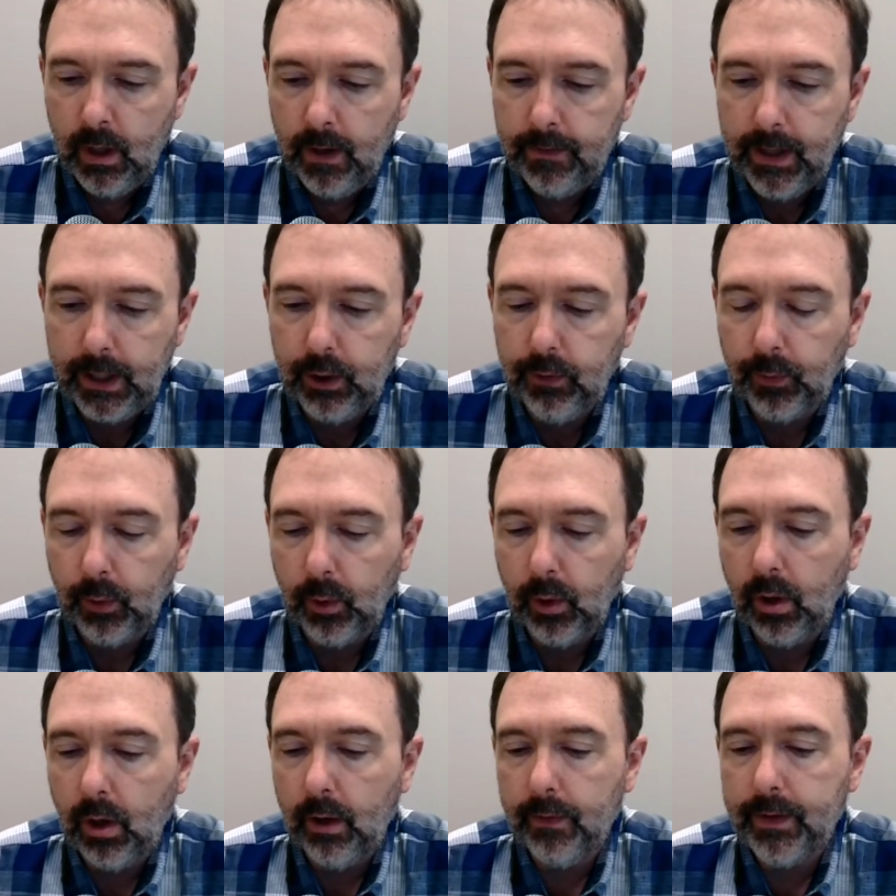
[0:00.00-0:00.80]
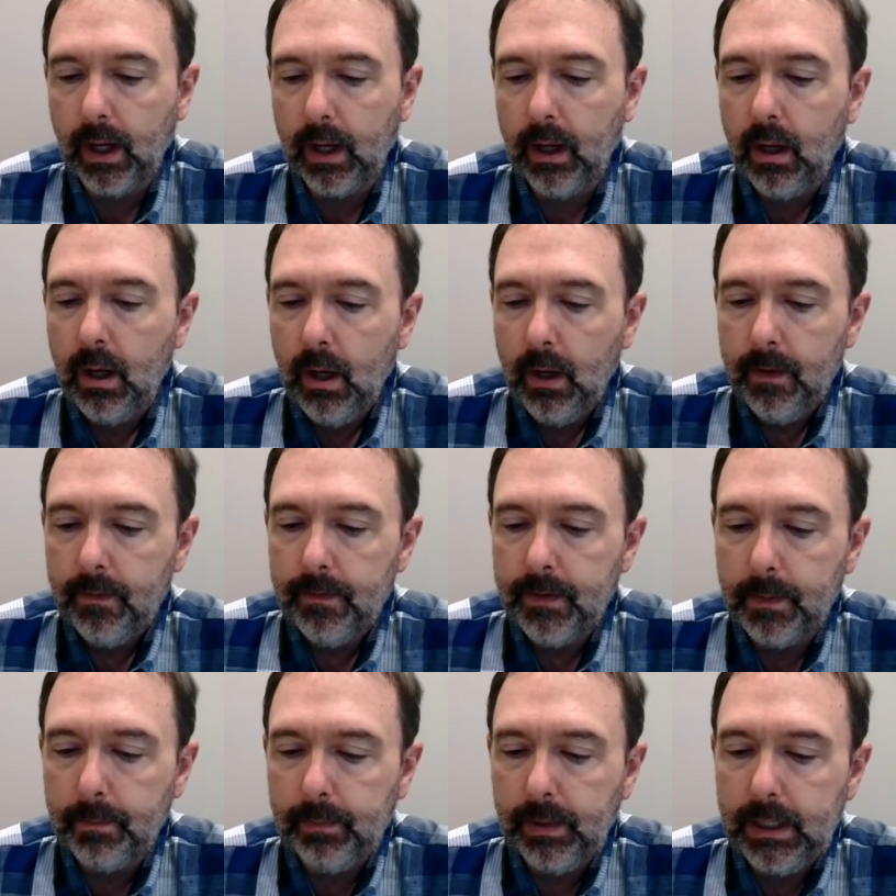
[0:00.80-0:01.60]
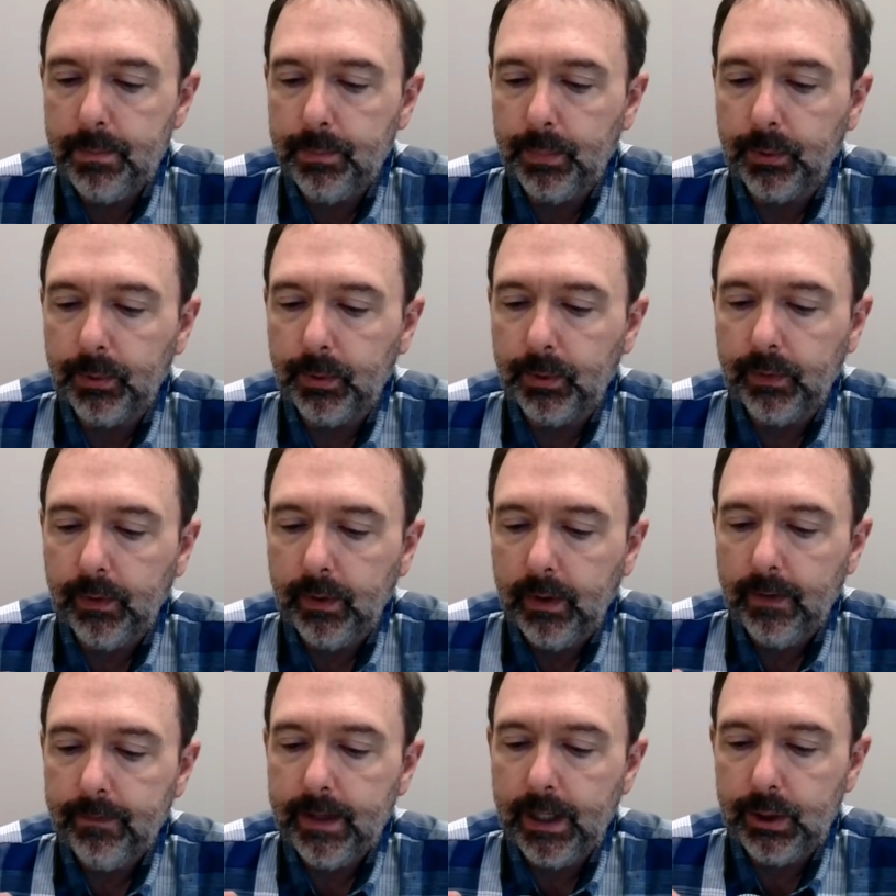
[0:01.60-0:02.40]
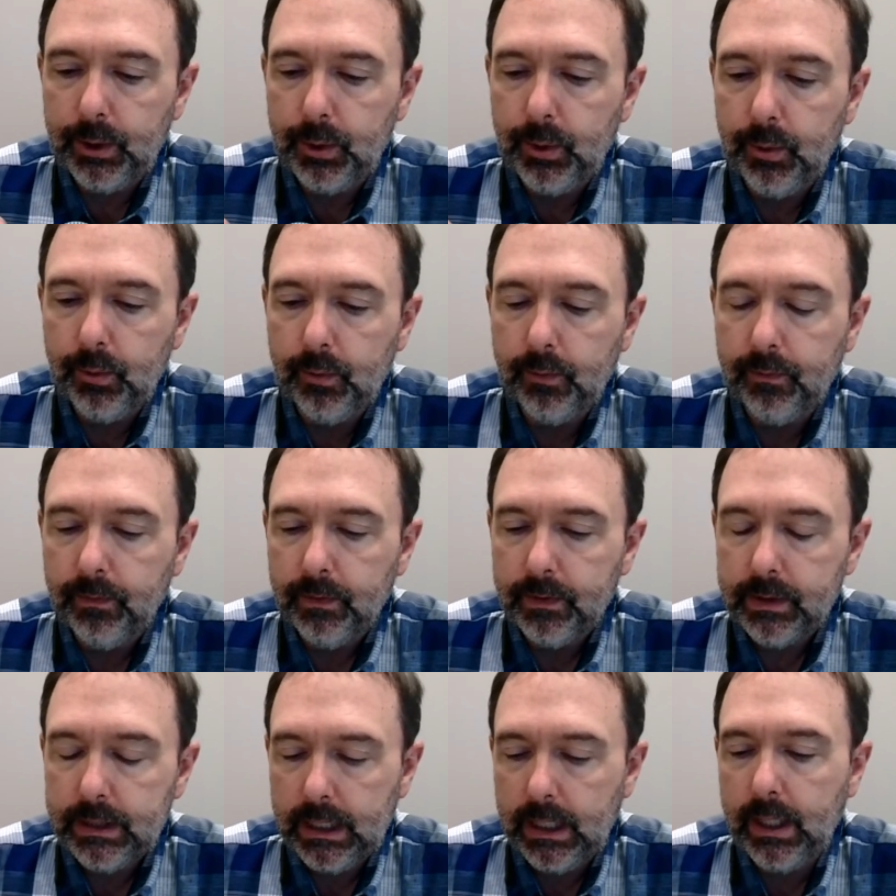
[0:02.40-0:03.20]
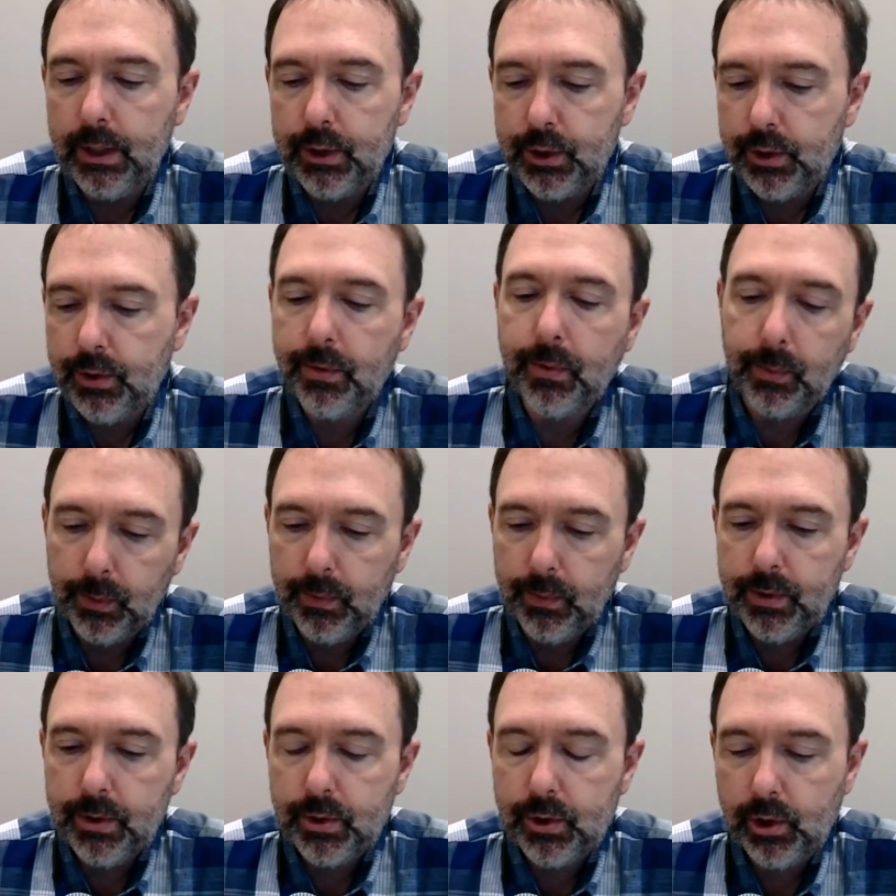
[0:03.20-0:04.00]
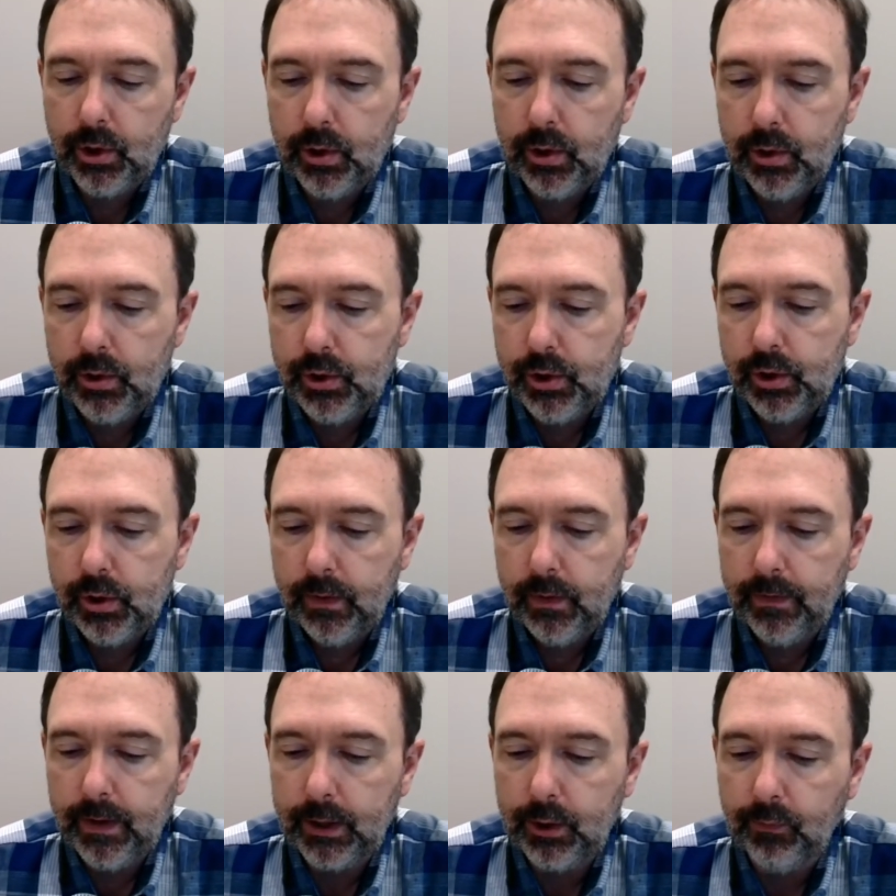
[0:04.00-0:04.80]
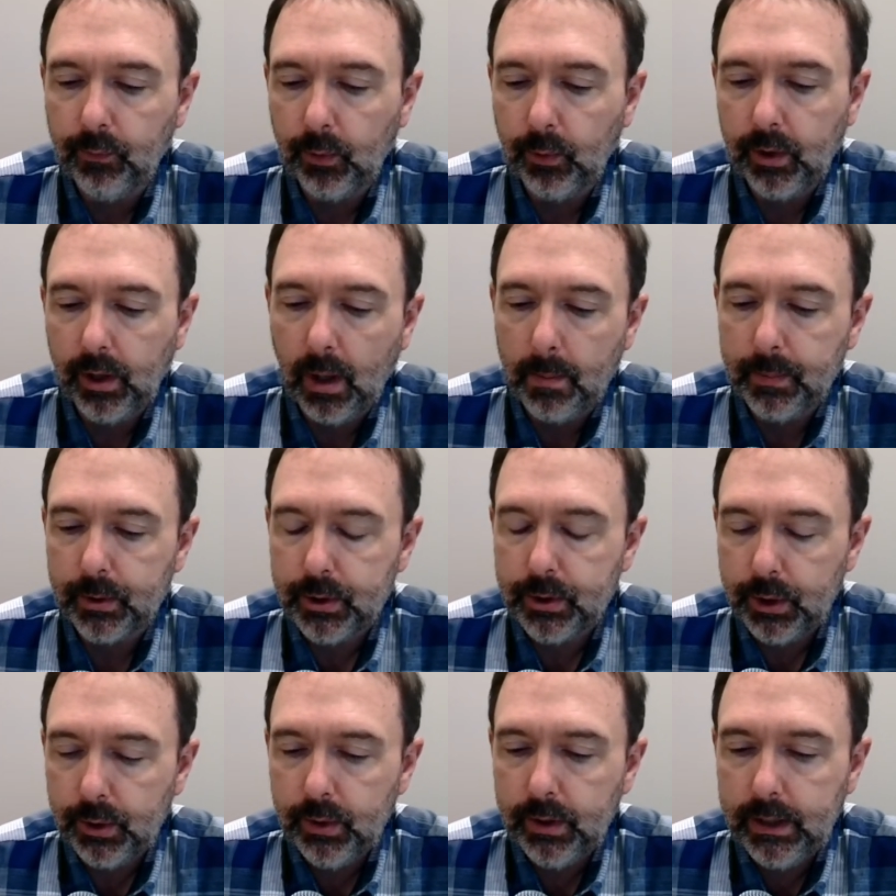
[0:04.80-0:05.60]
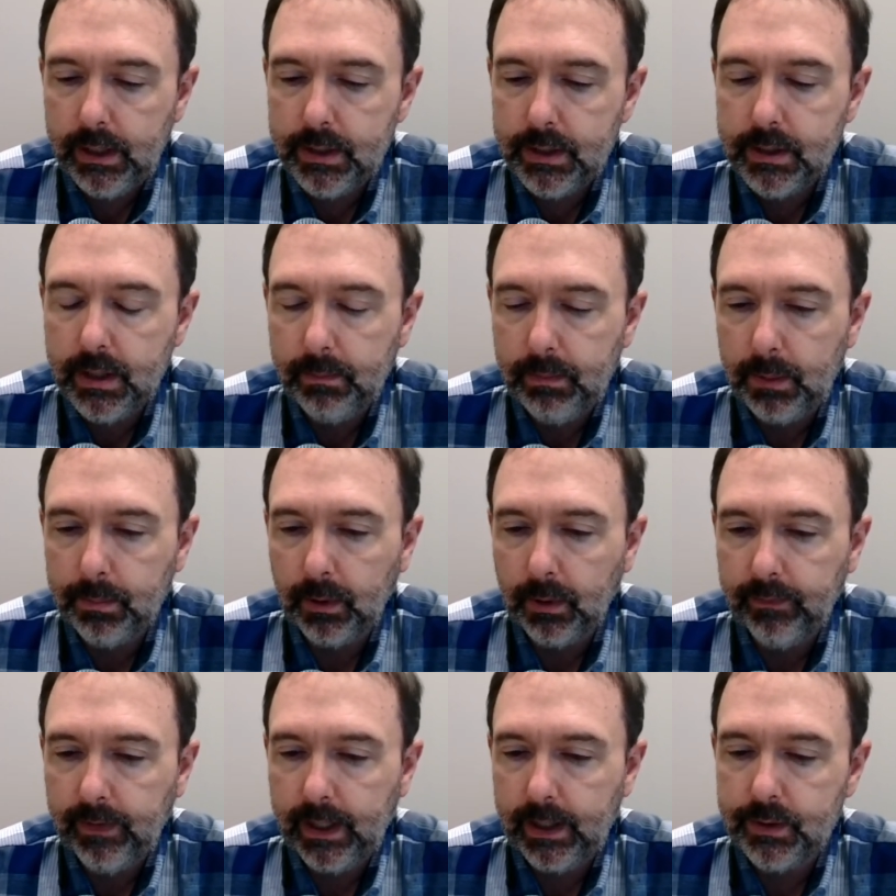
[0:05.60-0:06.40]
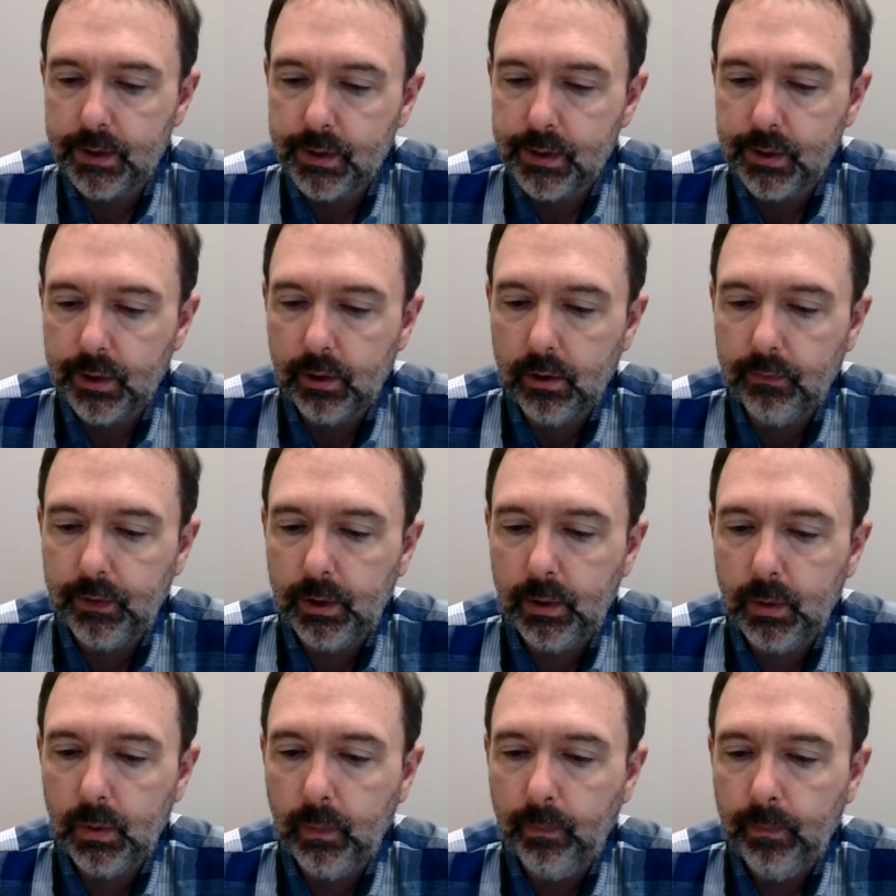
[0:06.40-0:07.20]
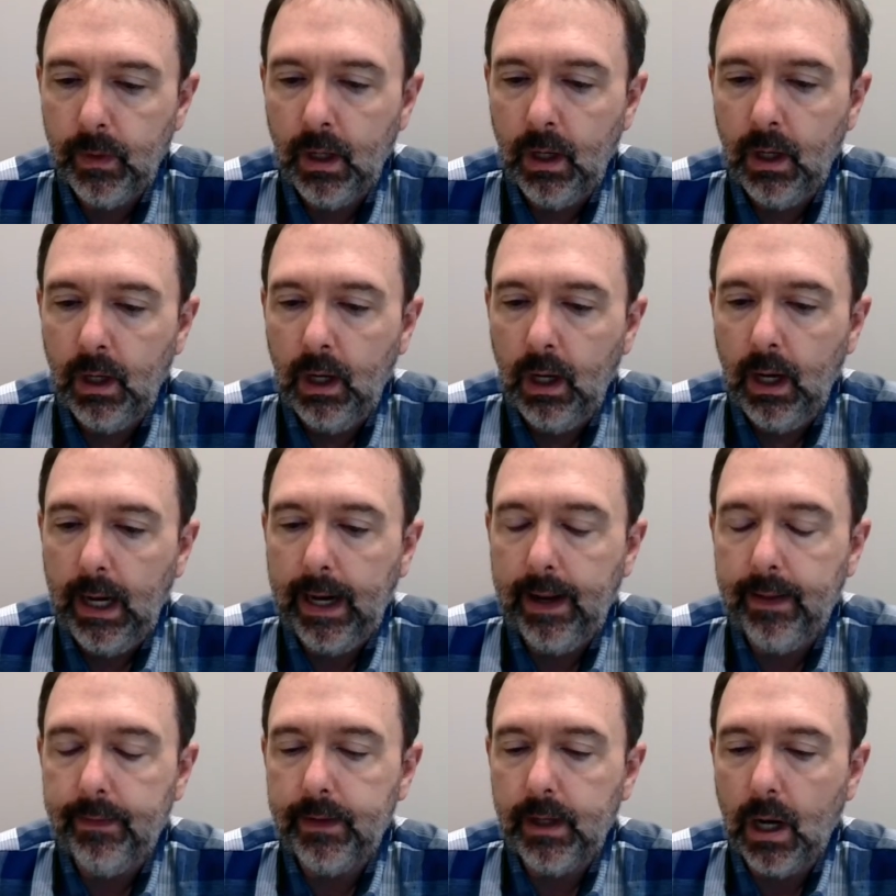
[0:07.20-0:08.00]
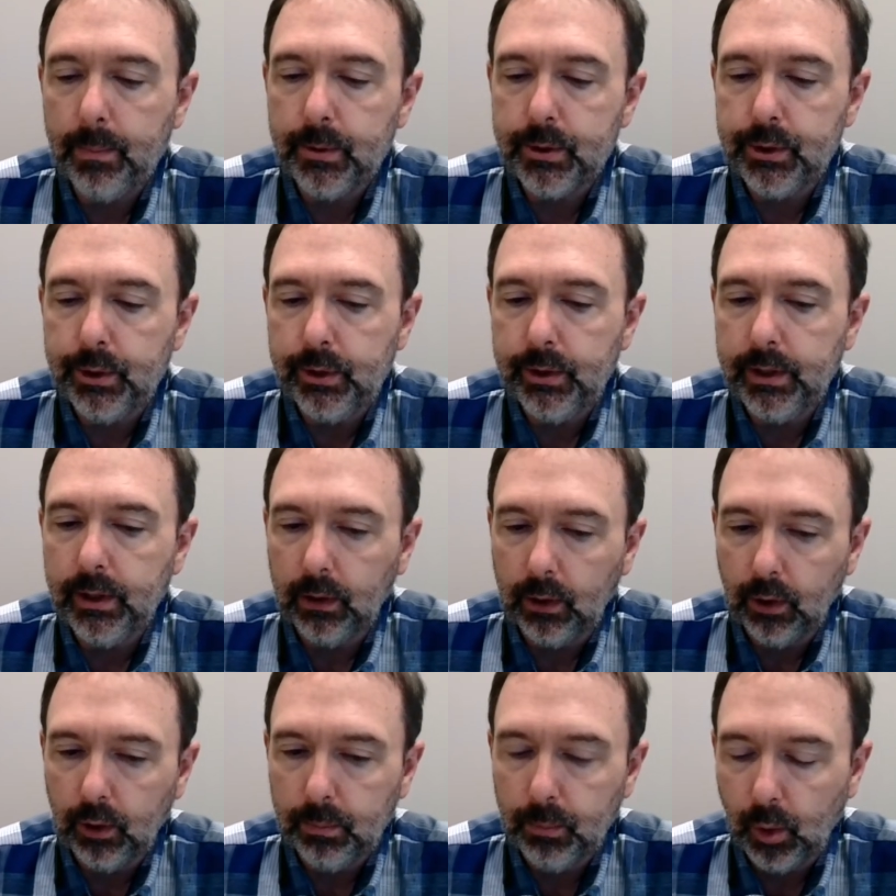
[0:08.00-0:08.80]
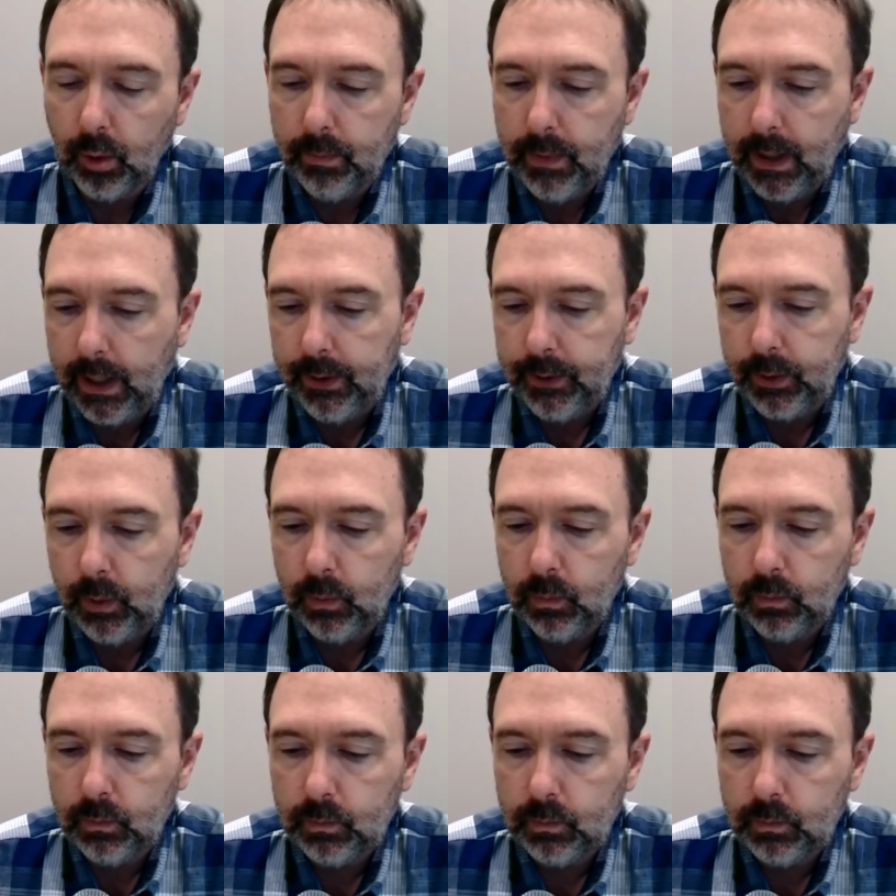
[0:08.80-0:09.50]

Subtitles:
Thank you for all the people that you've touched through this church. Thank you for the opportunities that people have had to serve you and the opportunity to learn more about you.